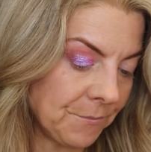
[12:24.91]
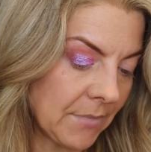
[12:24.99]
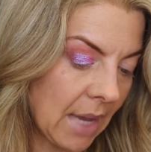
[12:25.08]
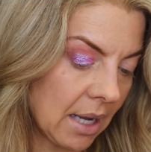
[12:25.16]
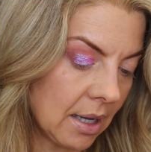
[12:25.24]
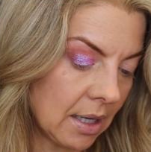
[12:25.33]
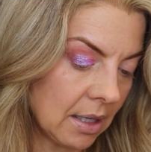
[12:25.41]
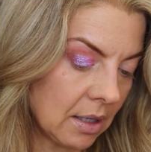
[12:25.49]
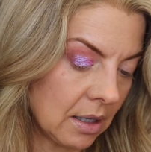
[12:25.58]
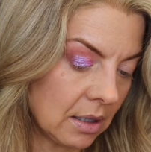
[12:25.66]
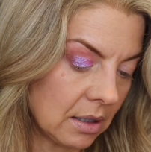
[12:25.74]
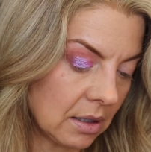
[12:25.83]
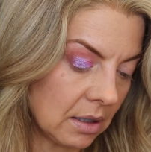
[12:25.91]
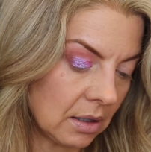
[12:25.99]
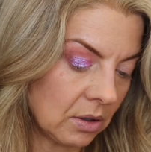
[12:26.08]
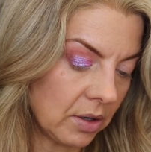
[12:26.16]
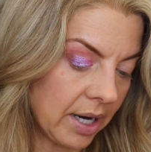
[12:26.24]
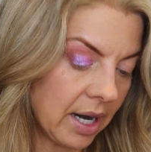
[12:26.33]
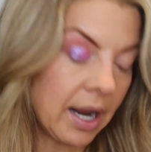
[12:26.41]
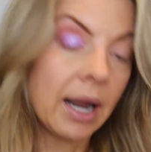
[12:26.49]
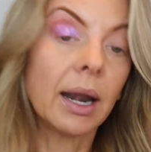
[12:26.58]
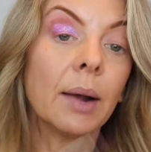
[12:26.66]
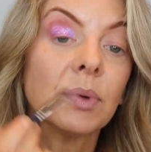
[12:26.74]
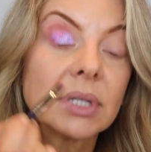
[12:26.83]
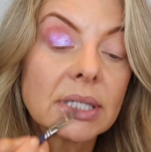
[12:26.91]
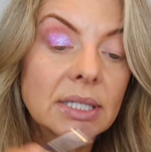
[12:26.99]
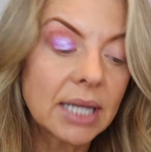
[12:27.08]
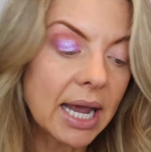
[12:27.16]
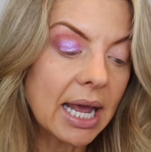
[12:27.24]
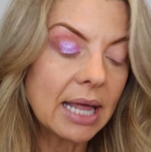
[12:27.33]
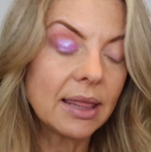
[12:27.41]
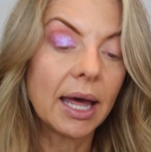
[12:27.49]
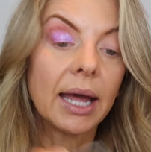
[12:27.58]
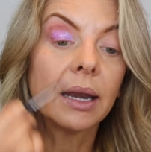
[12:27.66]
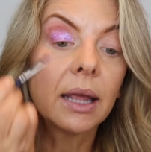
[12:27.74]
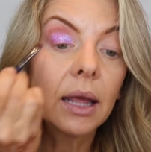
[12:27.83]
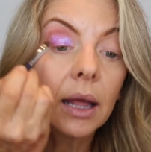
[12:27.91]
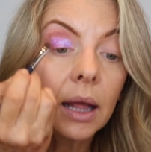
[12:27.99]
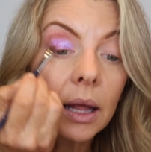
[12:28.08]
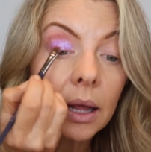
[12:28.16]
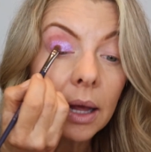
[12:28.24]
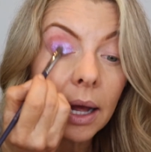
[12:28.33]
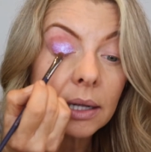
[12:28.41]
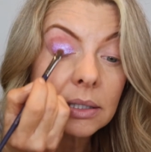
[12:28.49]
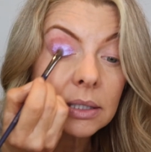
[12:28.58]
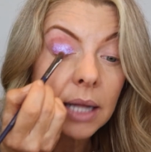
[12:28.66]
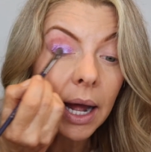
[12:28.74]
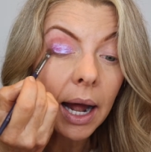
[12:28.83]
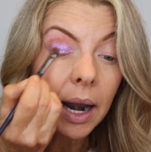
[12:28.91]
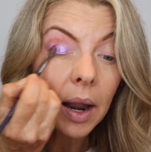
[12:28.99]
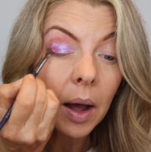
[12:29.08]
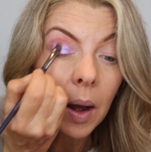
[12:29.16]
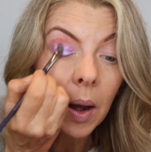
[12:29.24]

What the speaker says: All right. And I will say that, yes, that